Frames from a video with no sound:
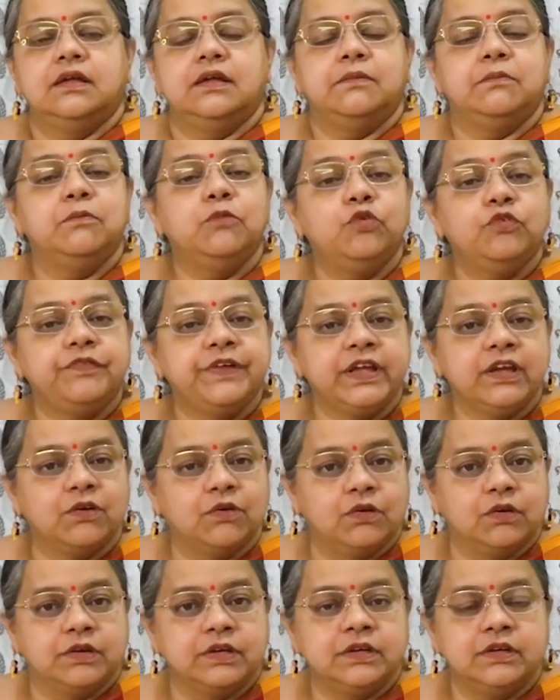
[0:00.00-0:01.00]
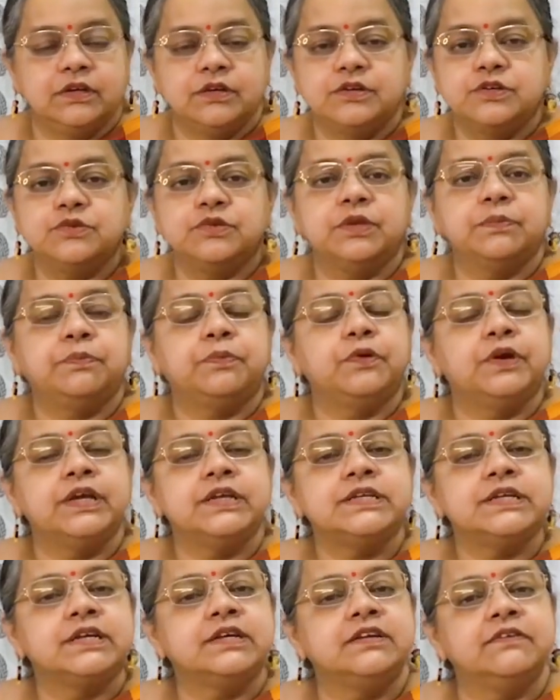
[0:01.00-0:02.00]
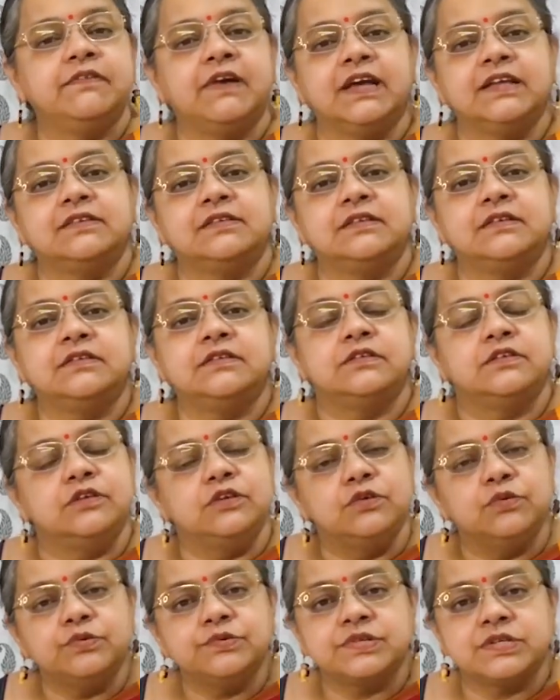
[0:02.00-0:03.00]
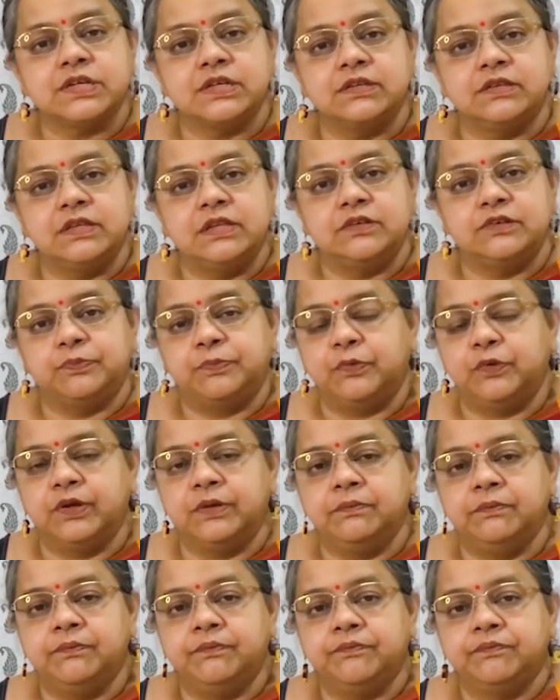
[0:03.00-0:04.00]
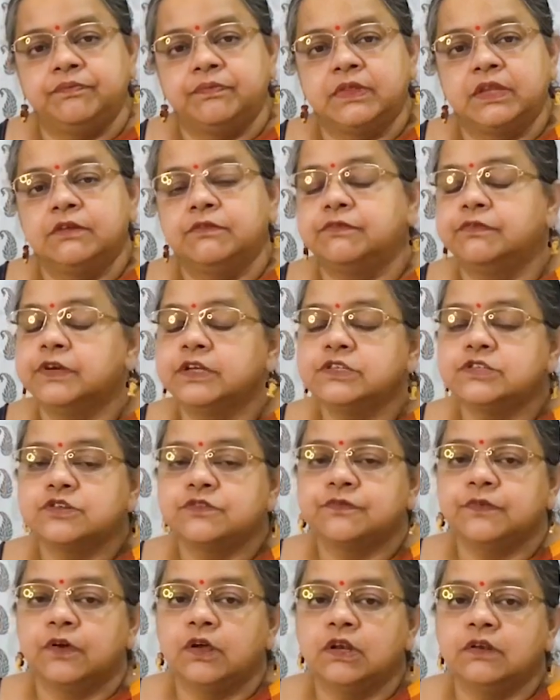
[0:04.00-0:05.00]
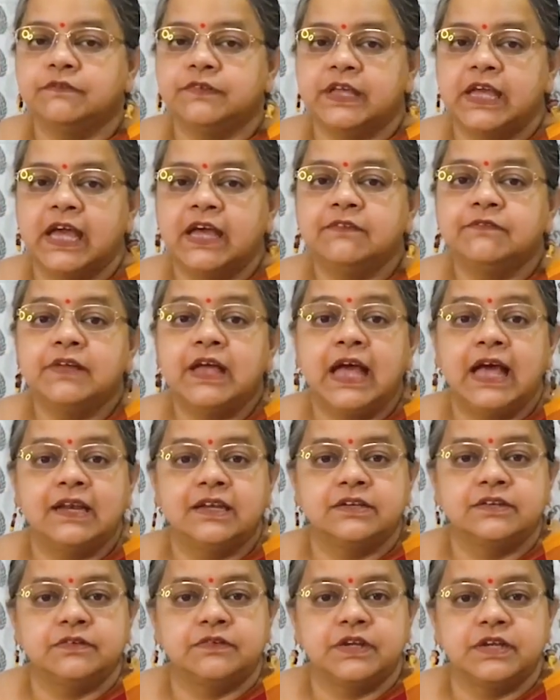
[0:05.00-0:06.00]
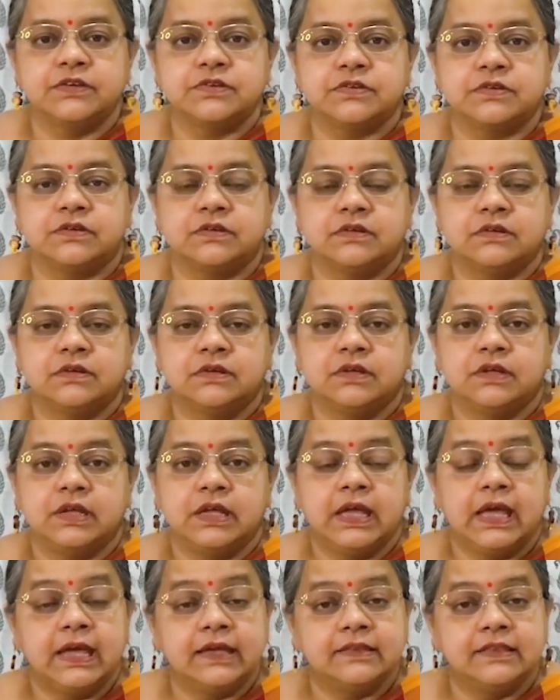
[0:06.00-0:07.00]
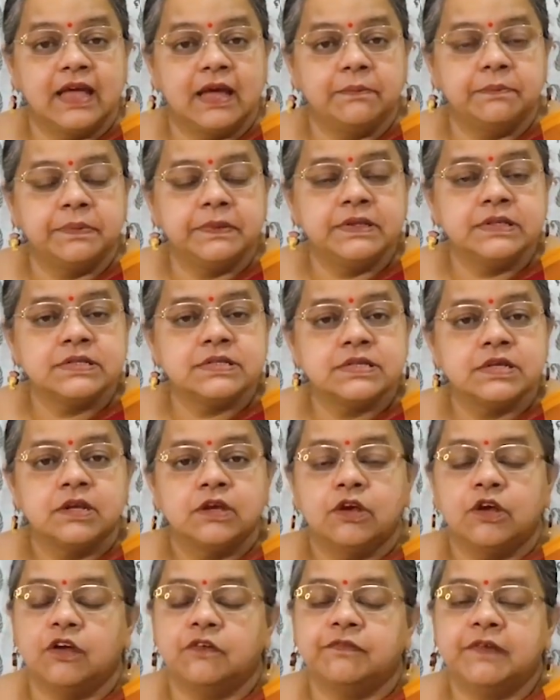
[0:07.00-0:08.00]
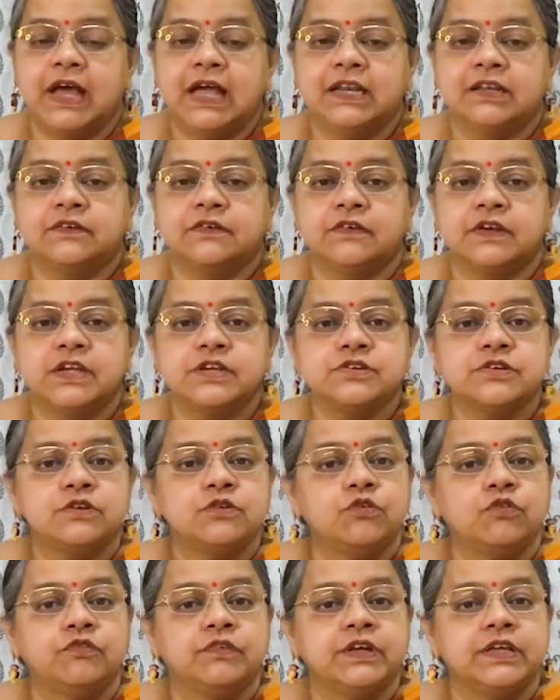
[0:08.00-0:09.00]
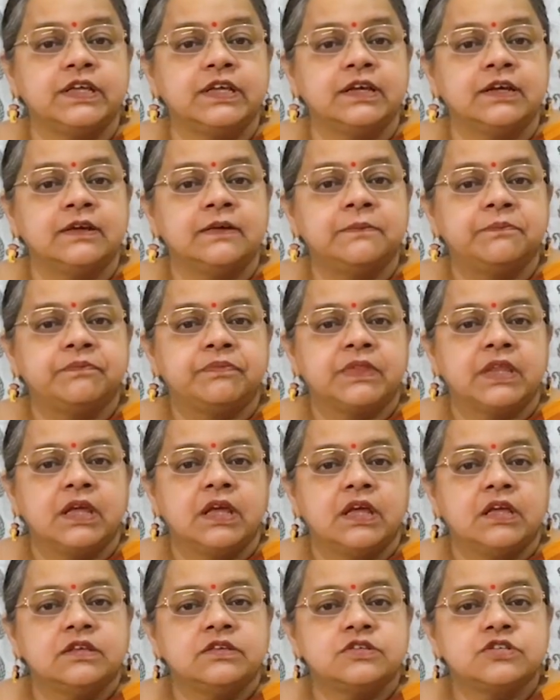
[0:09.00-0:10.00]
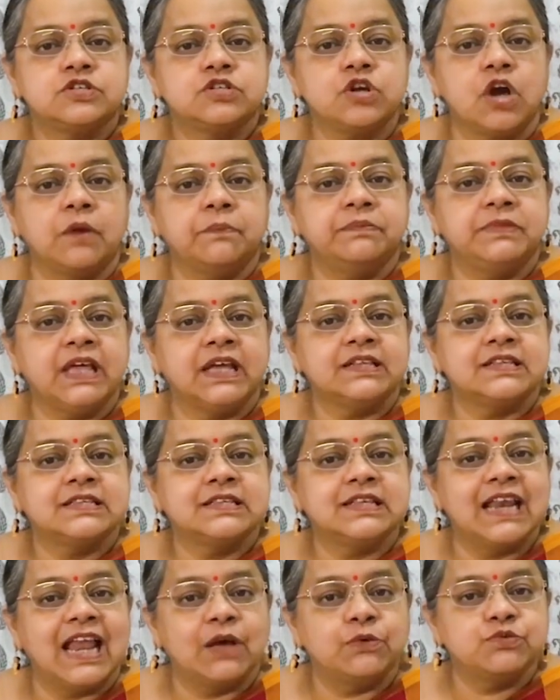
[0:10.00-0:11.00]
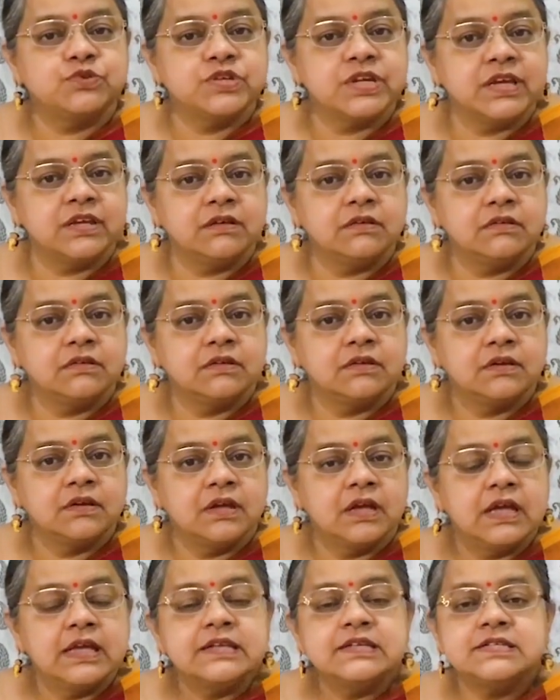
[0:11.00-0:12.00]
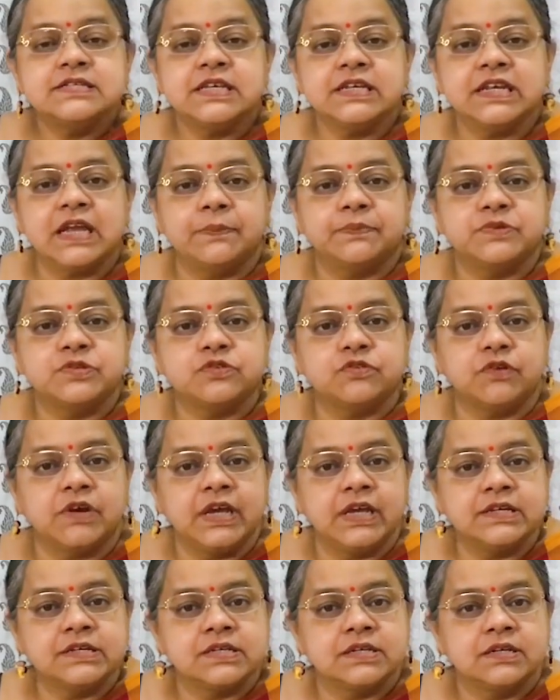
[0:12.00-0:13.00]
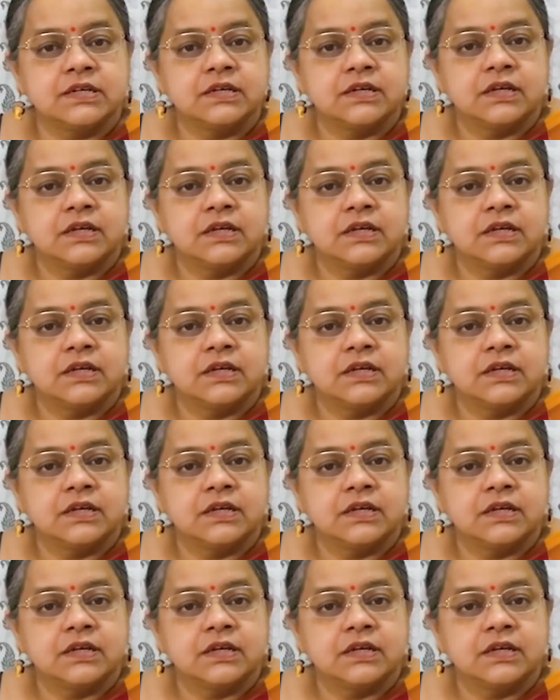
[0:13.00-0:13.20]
Moving on to the poetic devices used in this poem, first of all we have alliteration. Examples of alliteration over here: stop that slouching, sit up straight,